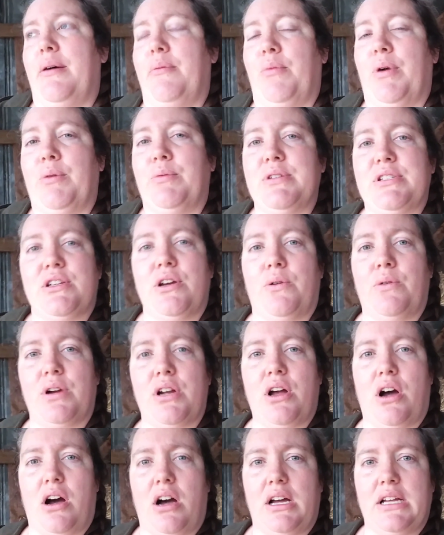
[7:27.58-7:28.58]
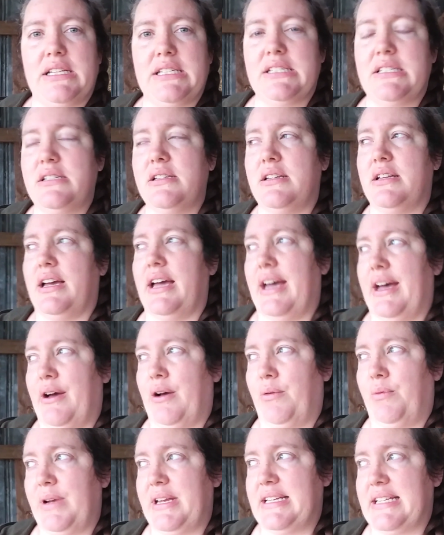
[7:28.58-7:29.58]
what was going on.
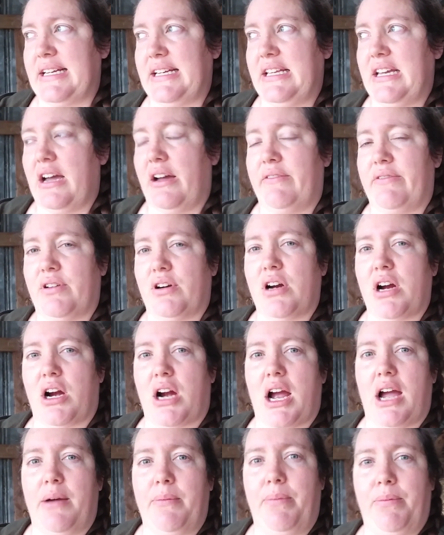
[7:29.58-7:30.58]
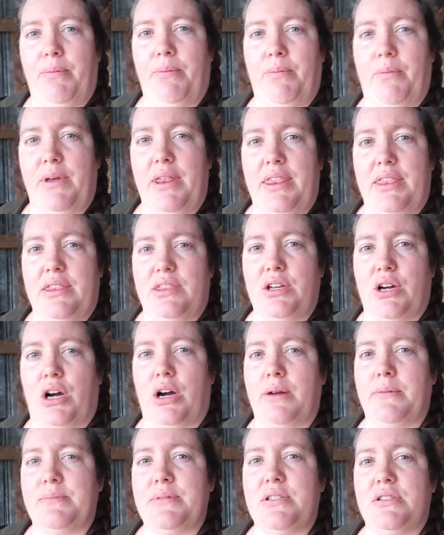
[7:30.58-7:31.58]
We did cover her up with
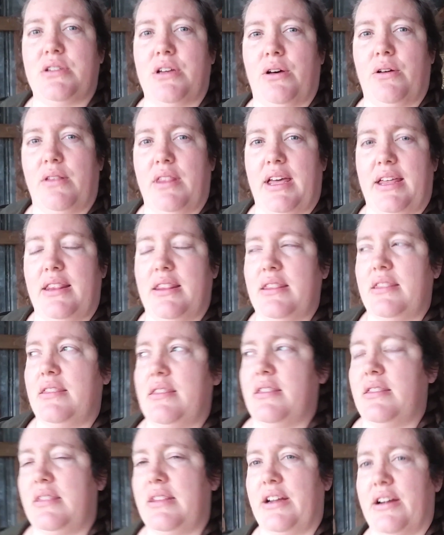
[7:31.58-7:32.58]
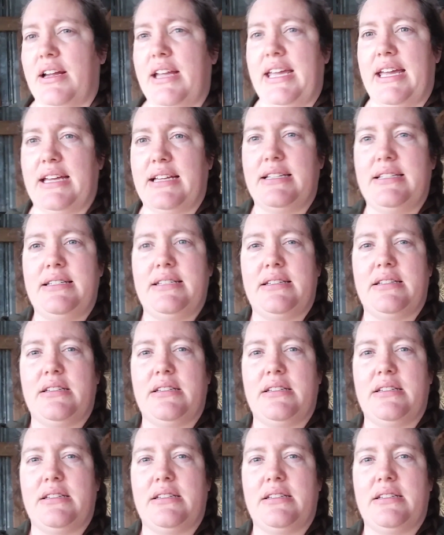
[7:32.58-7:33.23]
tarps so that their kids